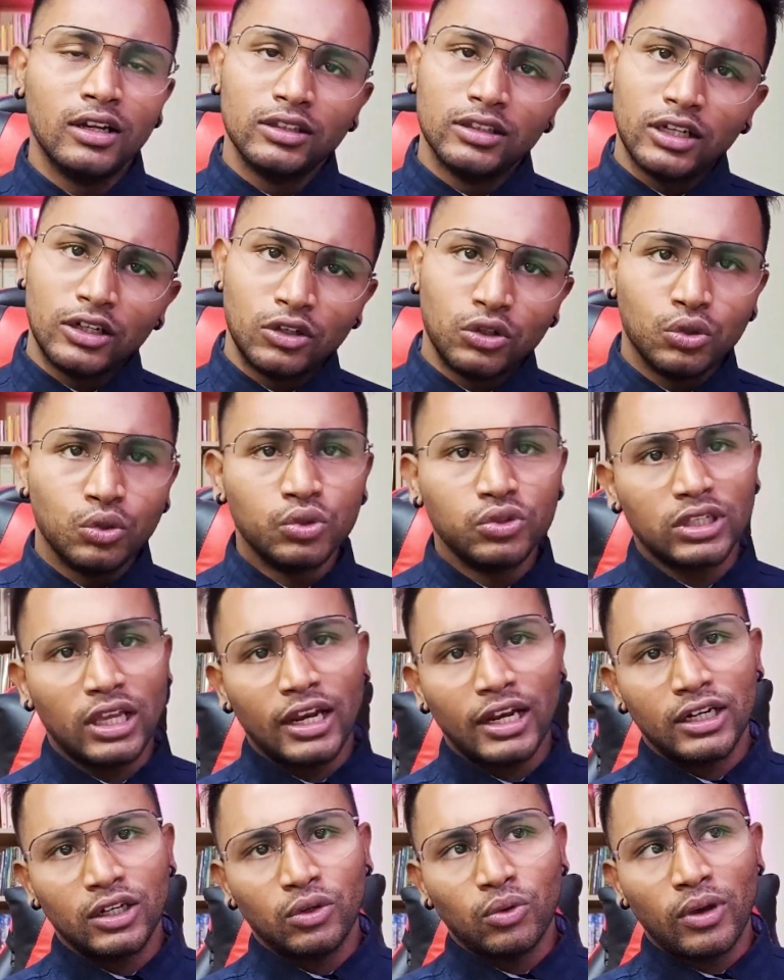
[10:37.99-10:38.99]
then do
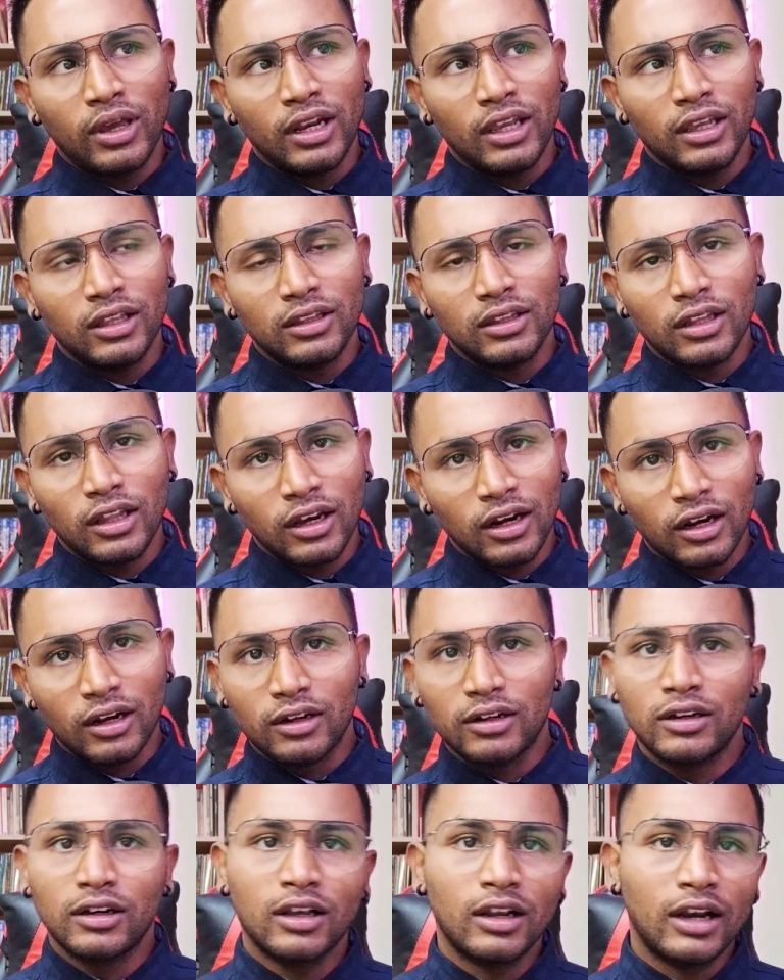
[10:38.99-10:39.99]
select queries, then
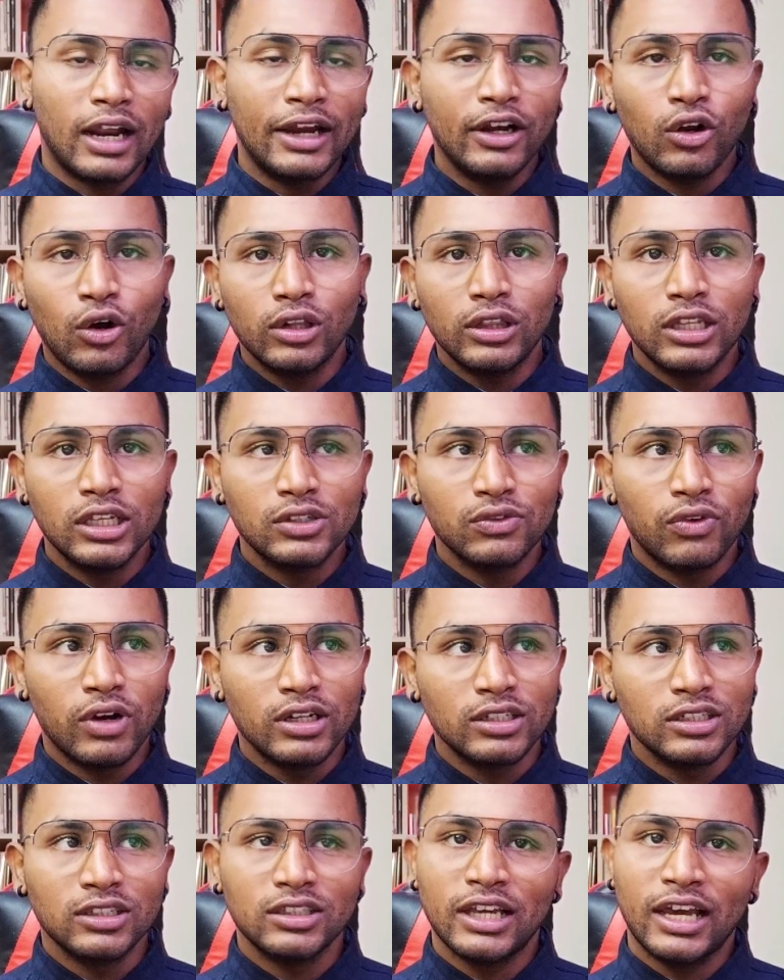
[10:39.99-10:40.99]
write all these
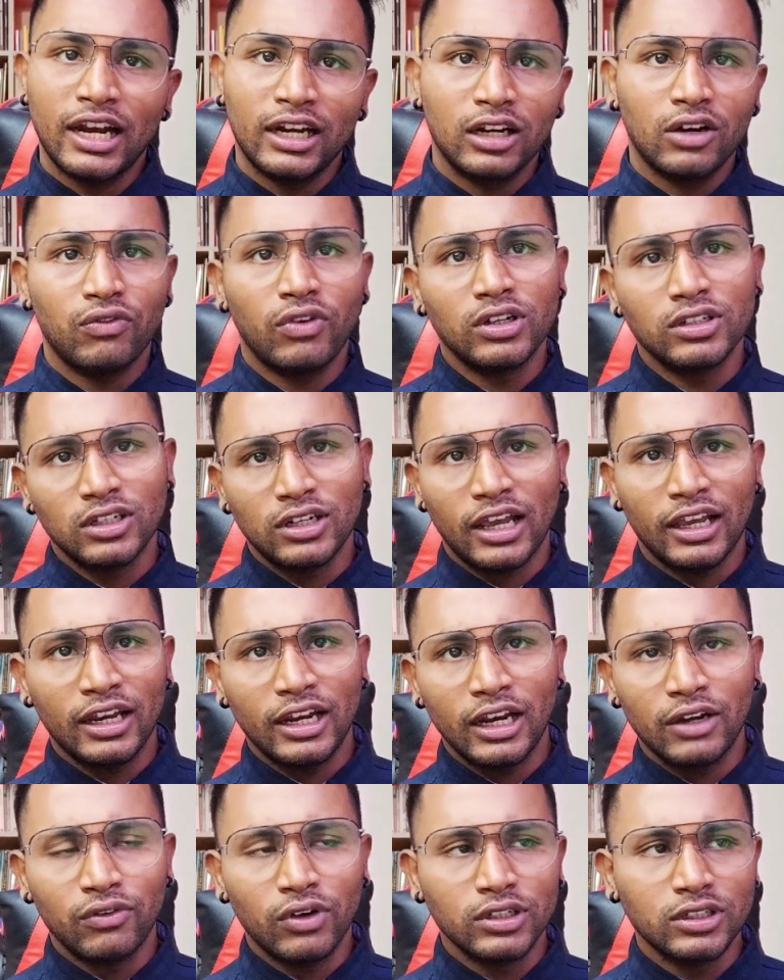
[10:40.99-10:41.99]
function, character function,
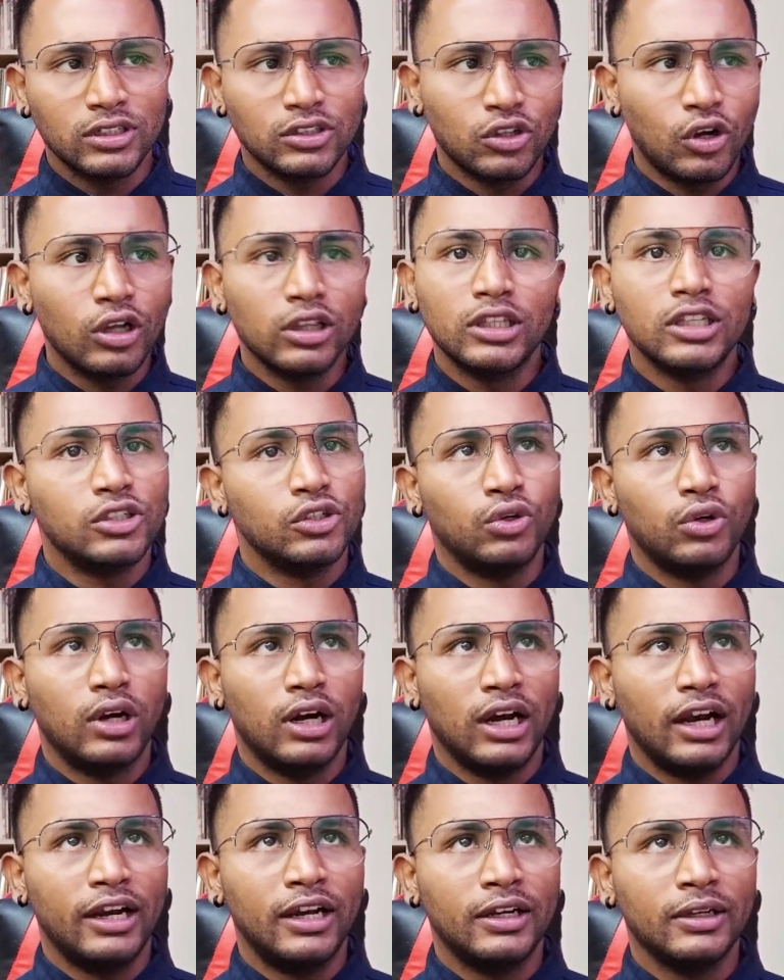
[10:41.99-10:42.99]
aggregate functions, all these you would
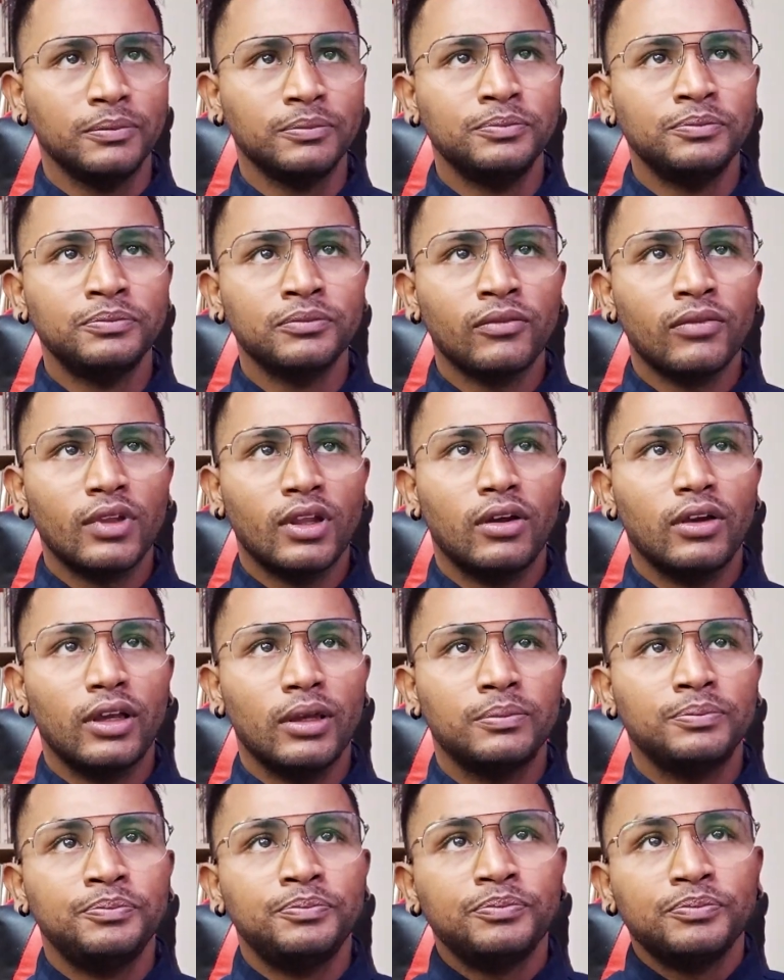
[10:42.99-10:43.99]
write.
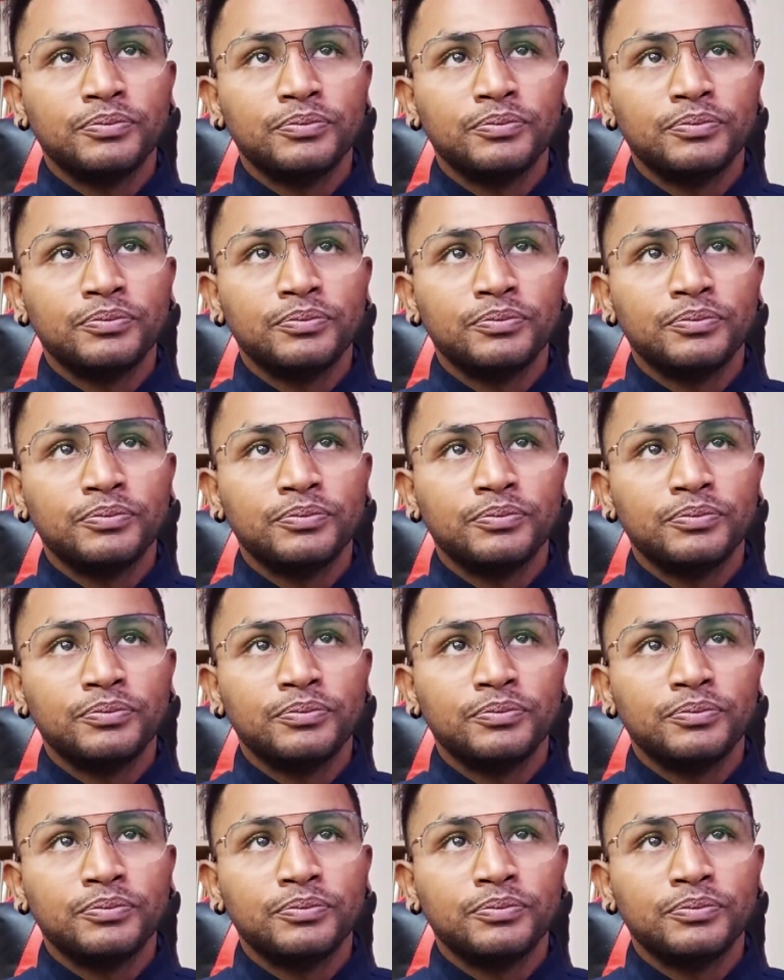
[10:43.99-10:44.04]
Okay.